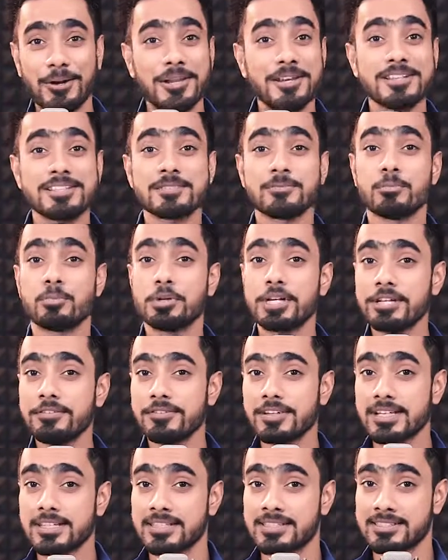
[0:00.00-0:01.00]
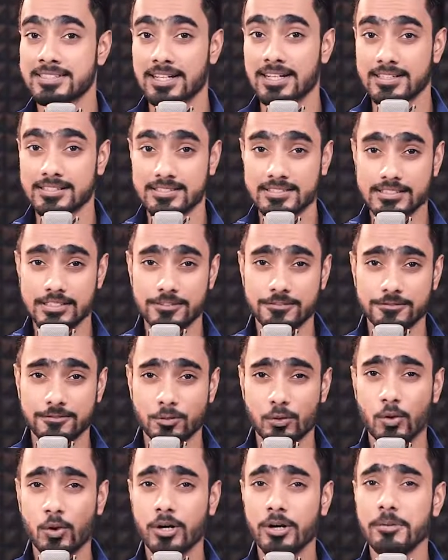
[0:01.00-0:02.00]
let us briefly discuss the
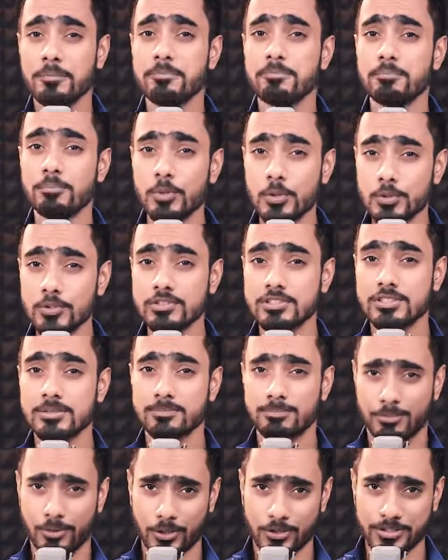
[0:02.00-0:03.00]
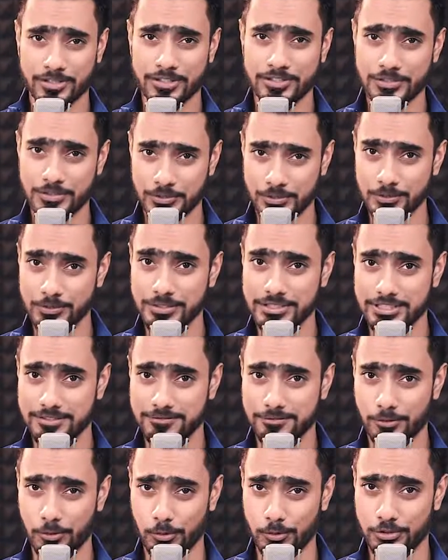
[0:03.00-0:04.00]
4 most important tools in
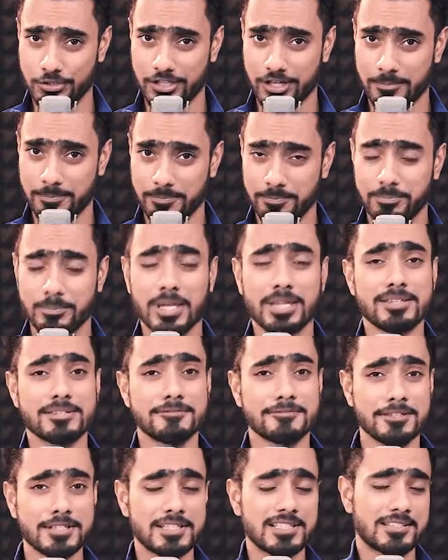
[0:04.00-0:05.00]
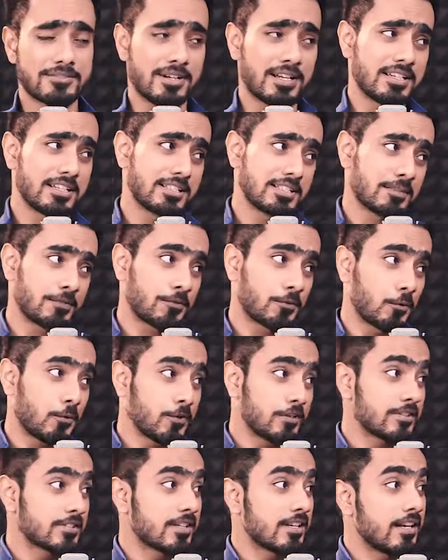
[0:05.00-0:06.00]
Photoshop. And the first one is, of
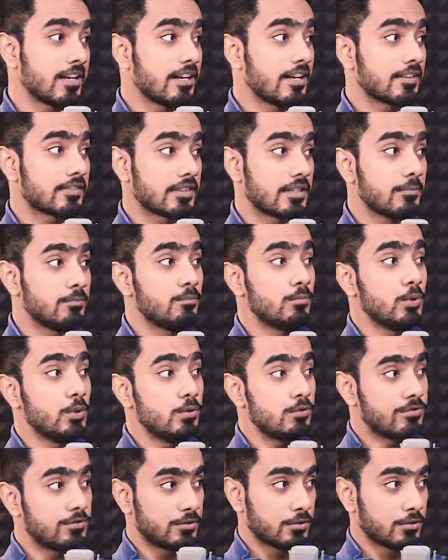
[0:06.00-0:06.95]
course, the Move